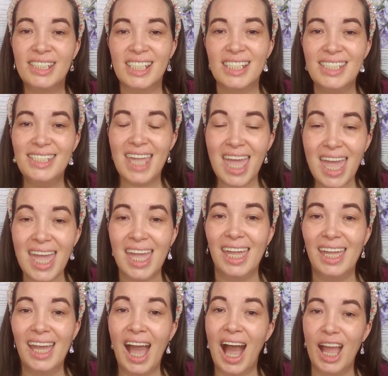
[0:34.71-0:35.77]

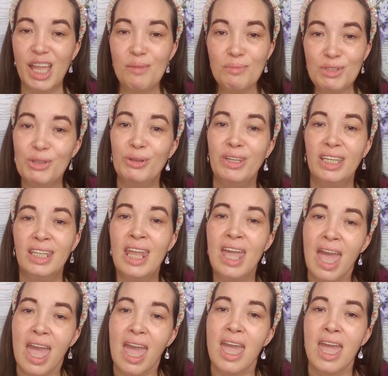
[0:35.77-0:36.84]
today I am doing
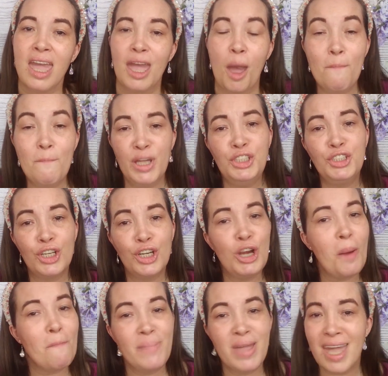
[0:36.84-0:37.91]
a
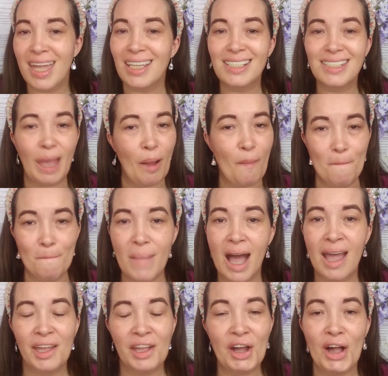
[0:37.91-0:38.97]
Picture Picks
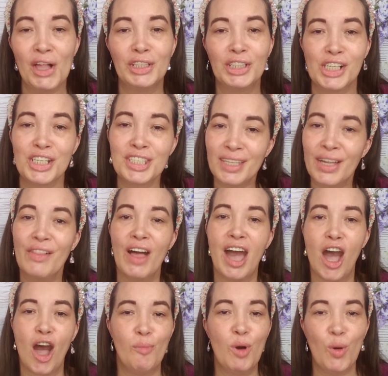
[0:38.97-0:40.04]
My Colors
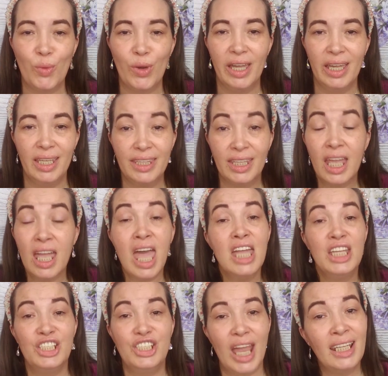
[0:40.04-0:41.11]
collab with
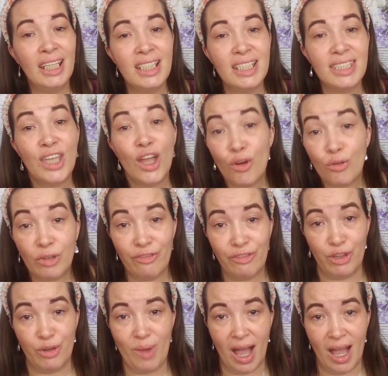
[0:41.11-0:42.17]
Janet's
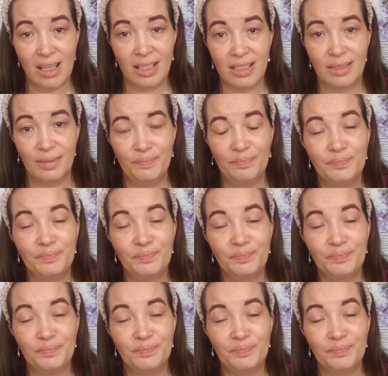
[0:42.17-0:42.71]
Review Box.